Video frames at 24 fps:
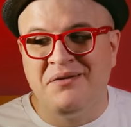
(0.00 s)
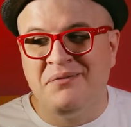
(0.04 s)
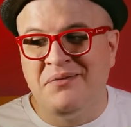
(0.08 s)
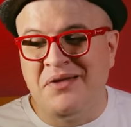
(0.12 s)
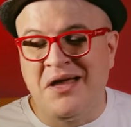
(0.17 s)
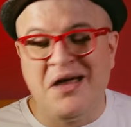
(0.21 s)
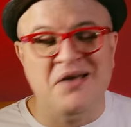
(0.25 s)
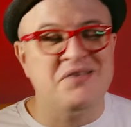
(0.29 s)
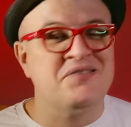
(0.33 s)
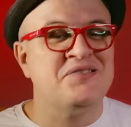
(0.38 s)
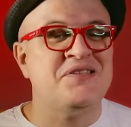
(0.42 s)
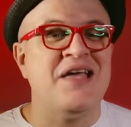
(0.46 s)

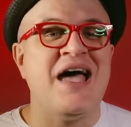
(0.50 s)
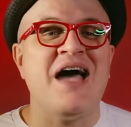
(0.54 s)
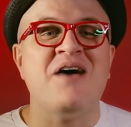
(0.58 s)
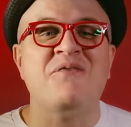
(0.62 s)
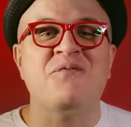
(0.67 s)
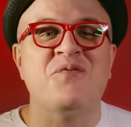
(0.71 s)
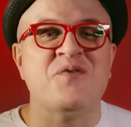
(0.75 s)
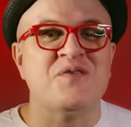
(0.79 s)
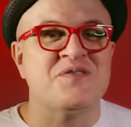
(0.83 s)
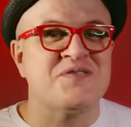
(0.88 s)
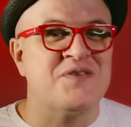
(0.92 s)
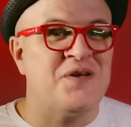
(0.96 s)
And how's
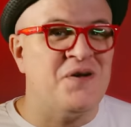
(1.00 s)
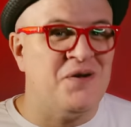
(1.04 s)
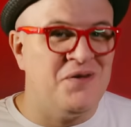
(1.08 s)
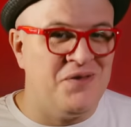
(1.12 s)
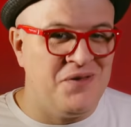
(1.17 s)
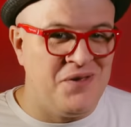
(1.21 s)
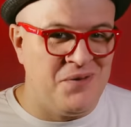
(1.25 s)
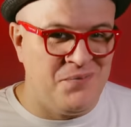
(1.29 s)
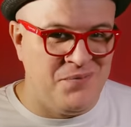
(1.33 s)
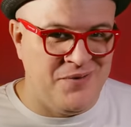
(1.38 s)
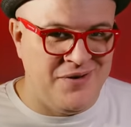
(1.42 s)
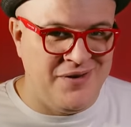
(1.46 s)
that for
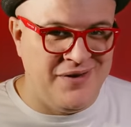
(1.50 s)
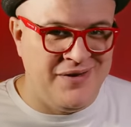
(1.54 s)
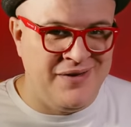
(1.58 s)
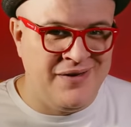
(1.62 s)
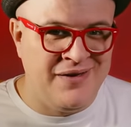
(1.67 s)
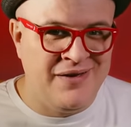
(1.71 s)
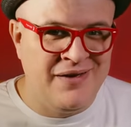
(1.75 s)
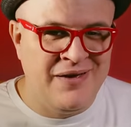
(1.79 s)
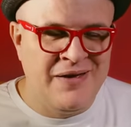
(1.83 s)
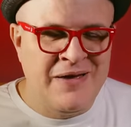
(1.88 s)
serendipity?